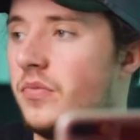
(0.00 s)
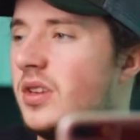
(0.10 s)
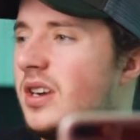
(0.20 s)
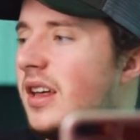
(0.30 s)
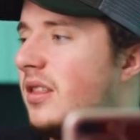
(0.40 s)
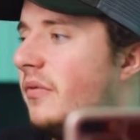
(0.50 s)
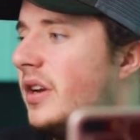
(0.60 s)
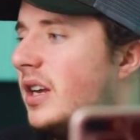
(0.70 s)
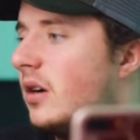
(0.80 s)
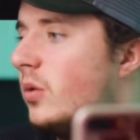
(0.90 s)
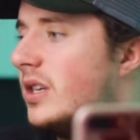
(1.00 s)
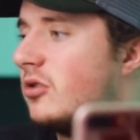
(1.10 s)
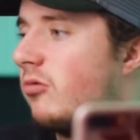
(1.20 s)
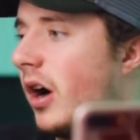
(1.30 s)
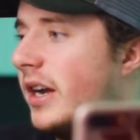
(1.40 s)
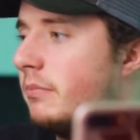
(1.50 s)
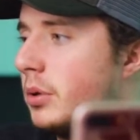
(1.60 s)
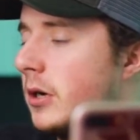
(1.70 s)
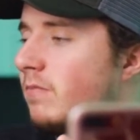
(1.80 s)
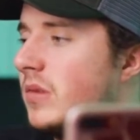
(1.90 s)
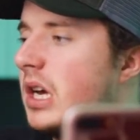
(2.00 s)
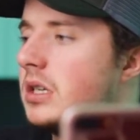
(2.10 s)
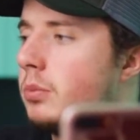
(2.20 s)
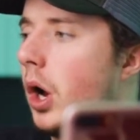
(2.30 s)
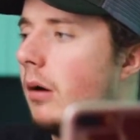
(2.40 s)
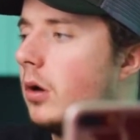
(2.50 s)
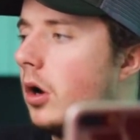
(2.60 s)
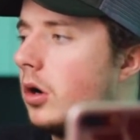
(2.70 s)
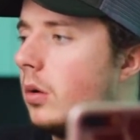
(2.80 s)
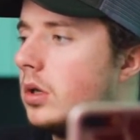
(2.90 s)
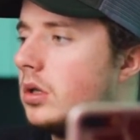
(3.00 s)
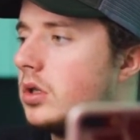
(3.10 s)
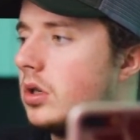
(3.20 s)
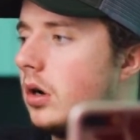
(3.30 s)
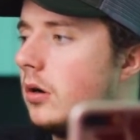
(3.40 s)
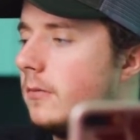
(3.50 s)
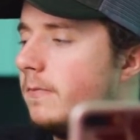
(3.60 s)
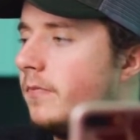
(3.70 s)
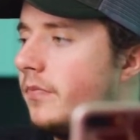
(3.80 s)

Yeah, the video is great, but let's put our logo at the start.